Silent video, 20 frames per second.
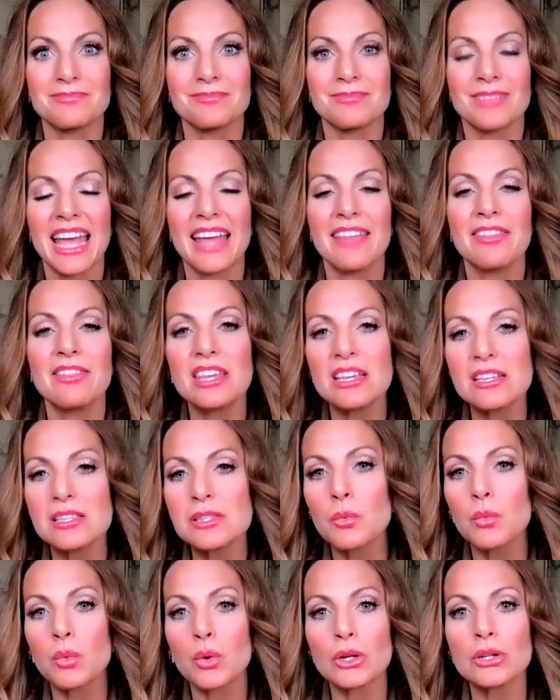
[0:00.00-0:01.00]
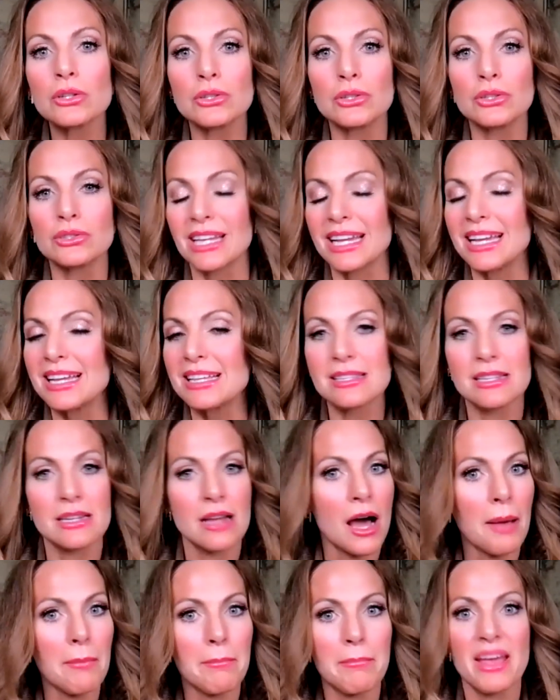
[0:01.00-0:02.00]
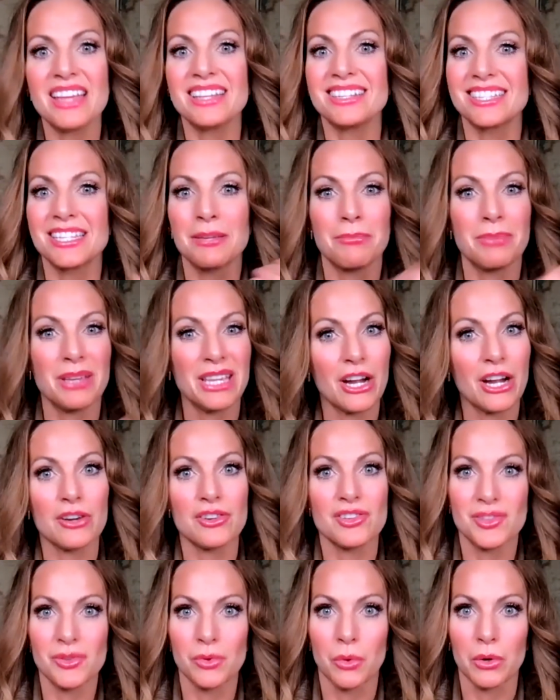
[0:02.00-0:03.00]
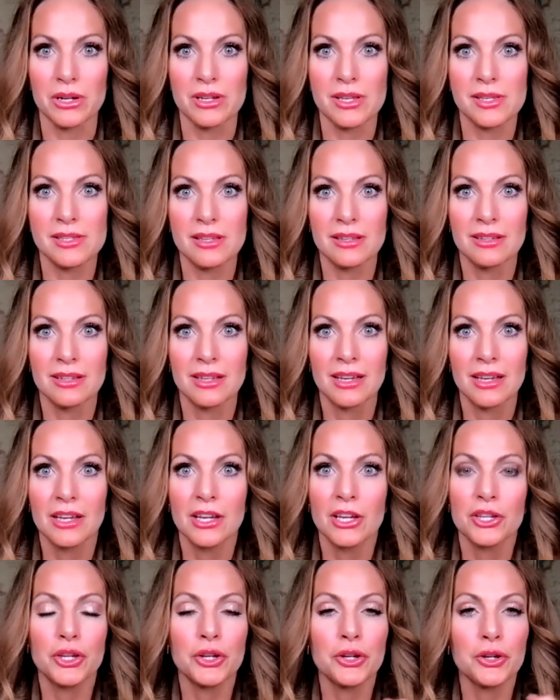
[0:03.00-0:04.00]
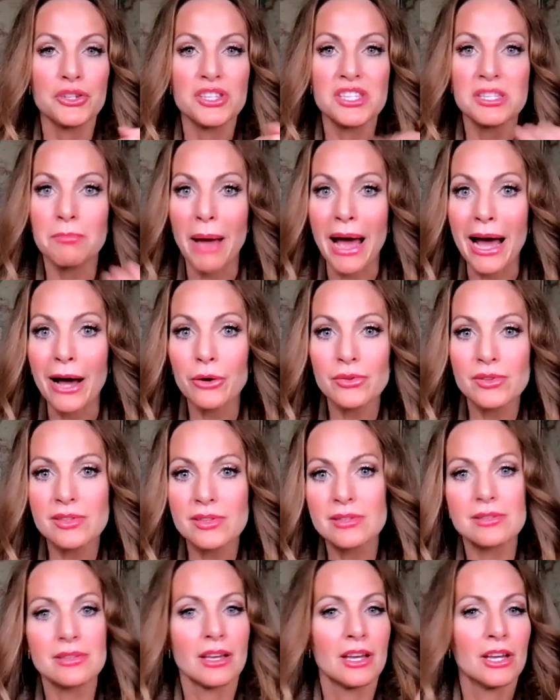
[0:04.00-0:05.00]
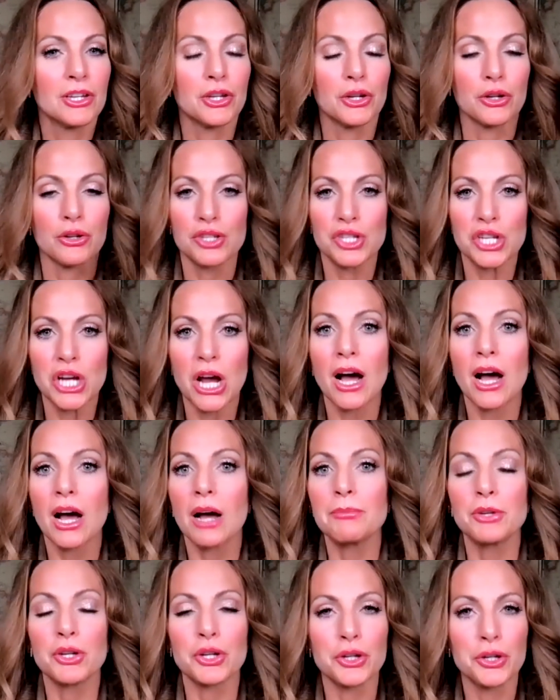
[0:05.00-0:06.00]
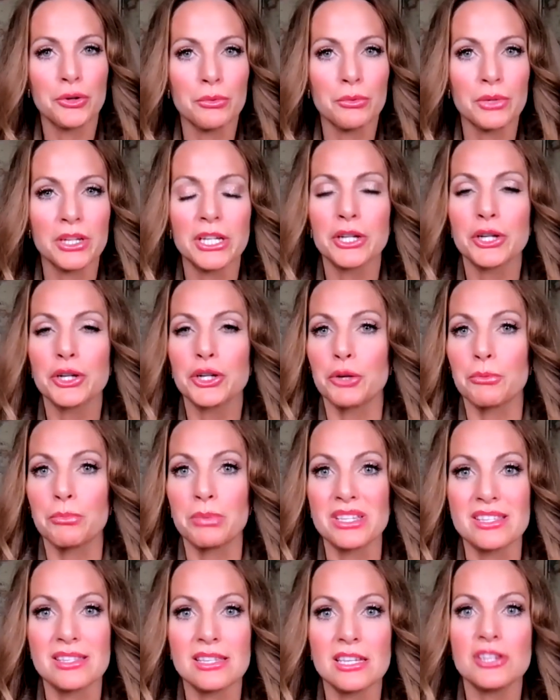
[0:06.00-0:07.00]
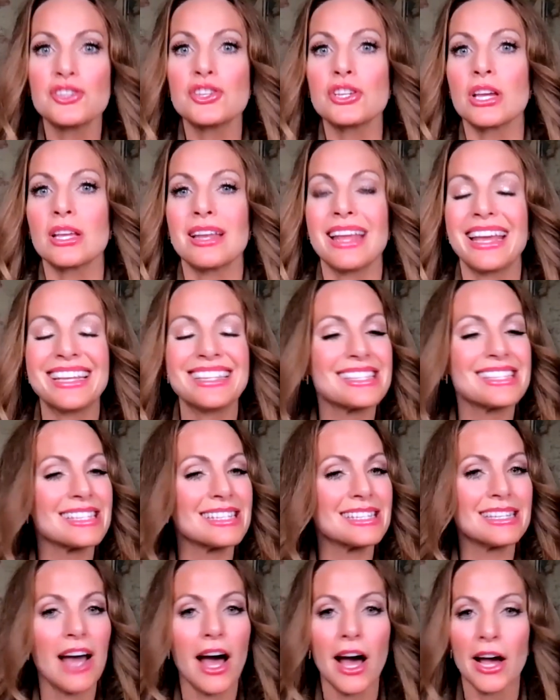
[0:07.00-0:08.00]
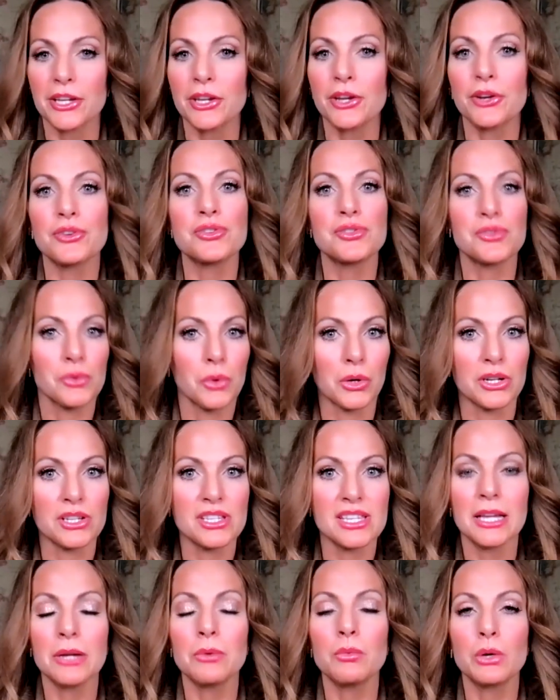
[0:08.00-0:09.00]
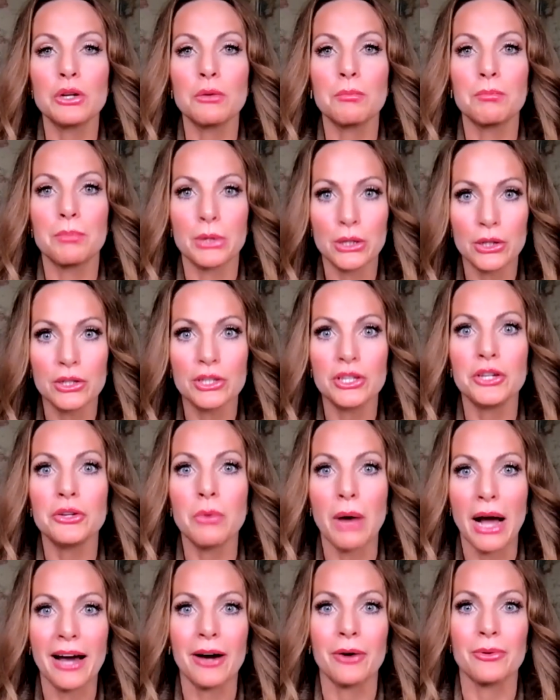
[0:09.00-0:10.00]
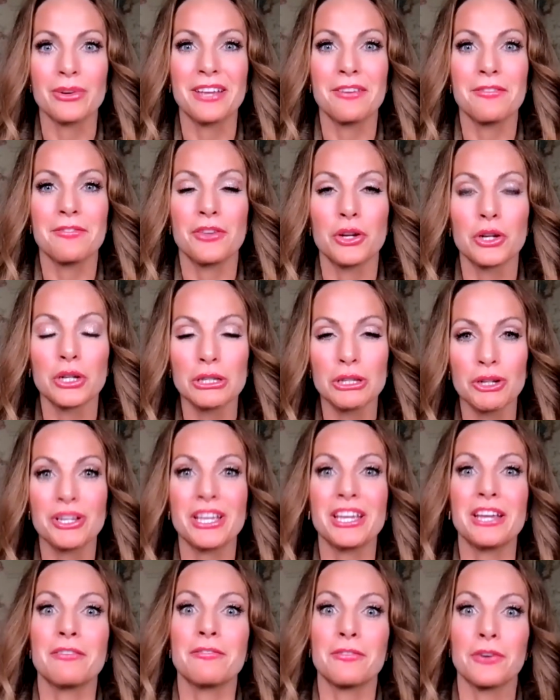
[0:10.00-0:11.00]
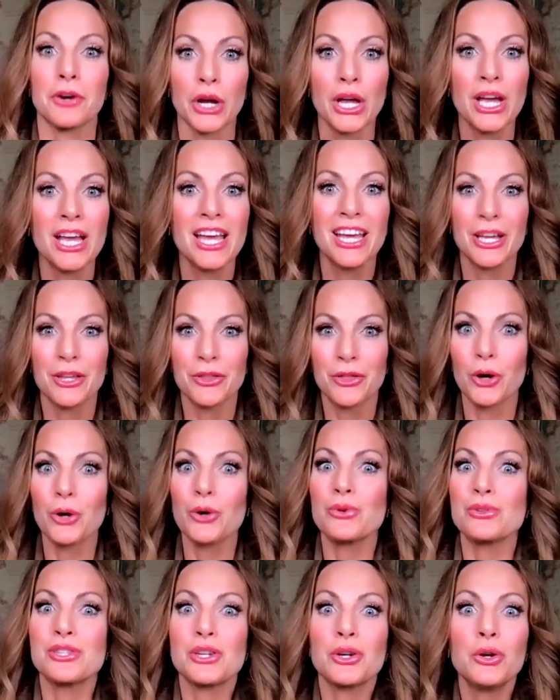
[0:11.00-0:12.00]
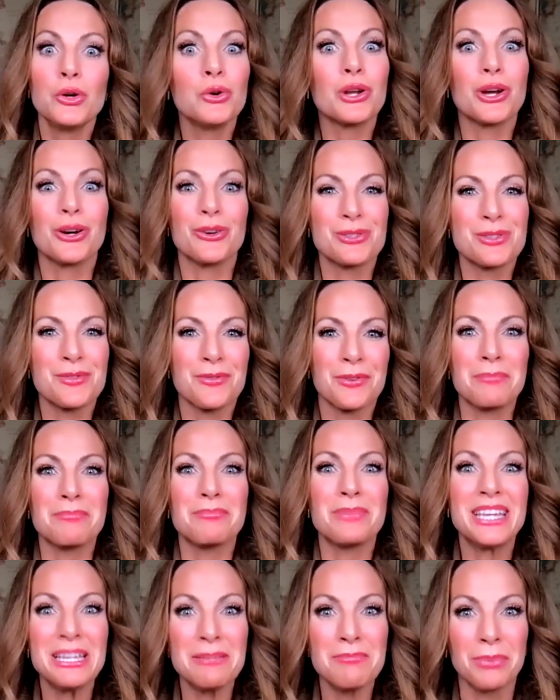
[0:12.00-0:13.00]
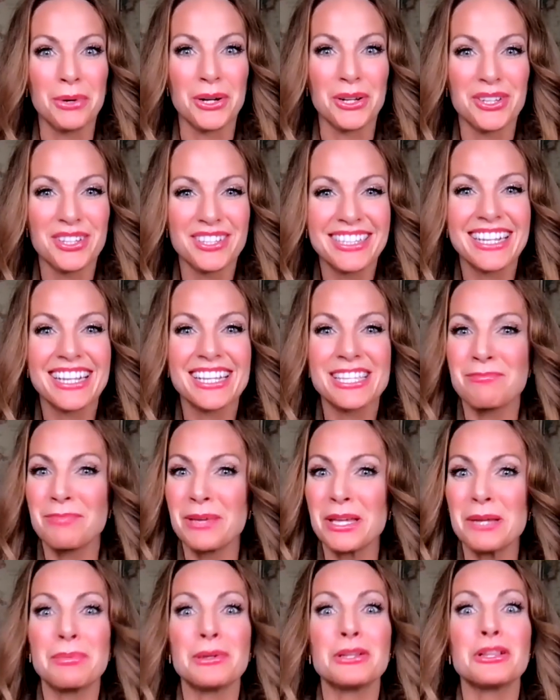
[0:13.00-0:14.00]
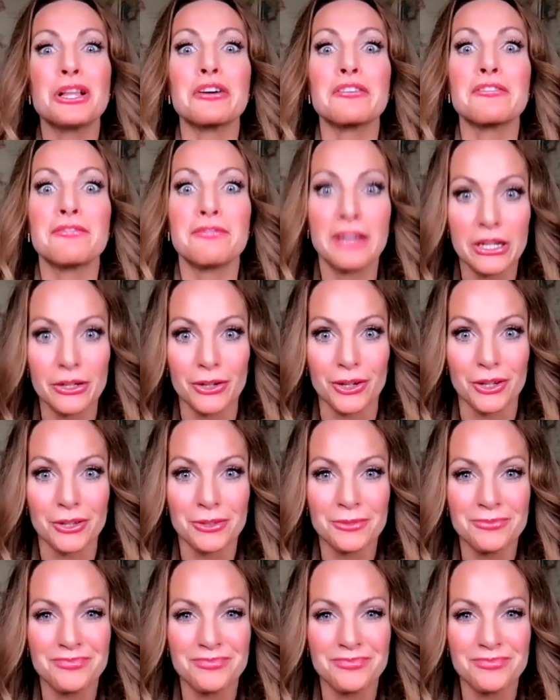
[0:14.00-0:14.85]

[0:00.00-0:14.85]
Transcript: And this world is not meant to be our source. Your spouse, your job, your career, your position, it's not your source. It will burn you out if you're looking for those kudos from people, because people are fickle.